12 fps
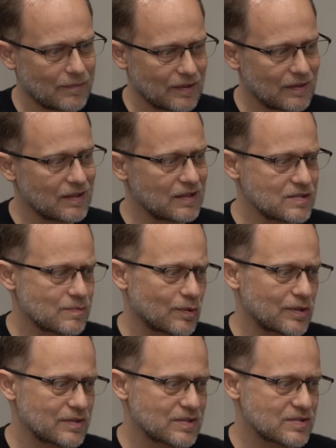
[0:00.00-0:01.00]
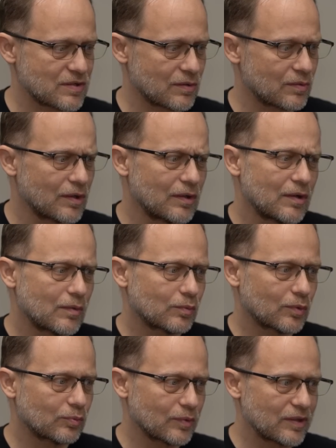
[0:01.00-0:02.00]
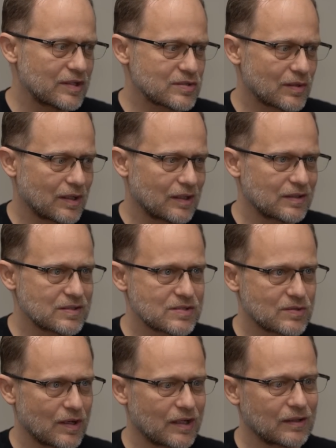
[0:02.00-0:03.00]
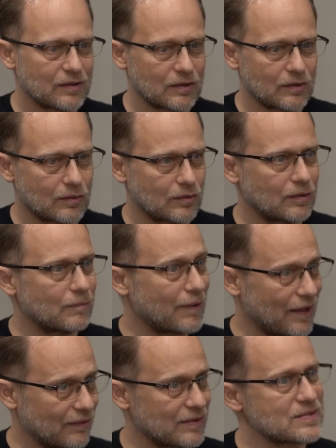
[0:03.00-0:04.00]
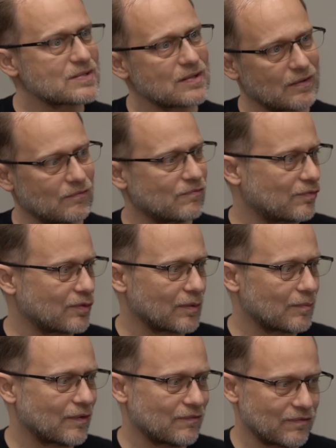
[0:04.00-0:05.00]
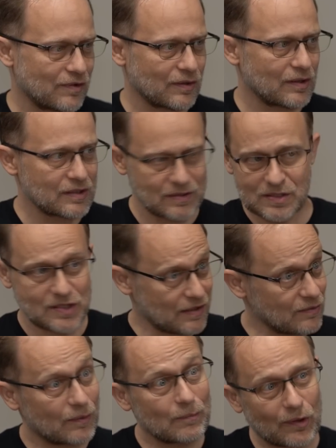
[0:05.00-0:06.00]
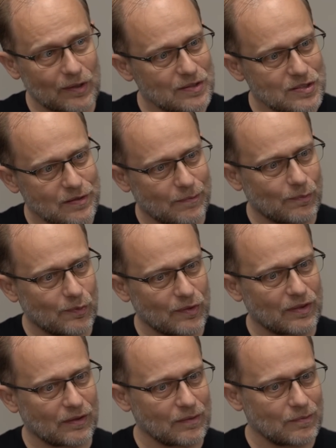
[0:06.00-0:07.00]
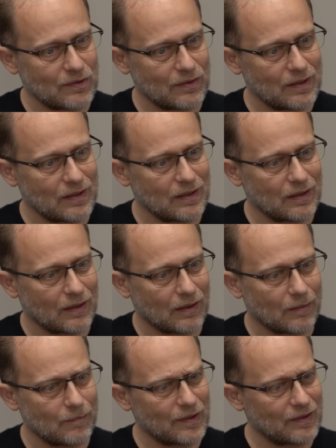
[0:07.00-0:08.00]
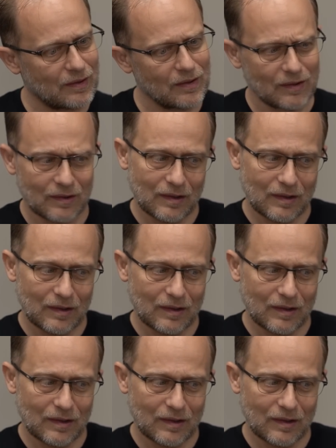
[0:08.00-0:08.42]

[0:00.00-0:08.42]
in the esports. So we're really trying to strike a good balance and form a very genuine partnership with the community in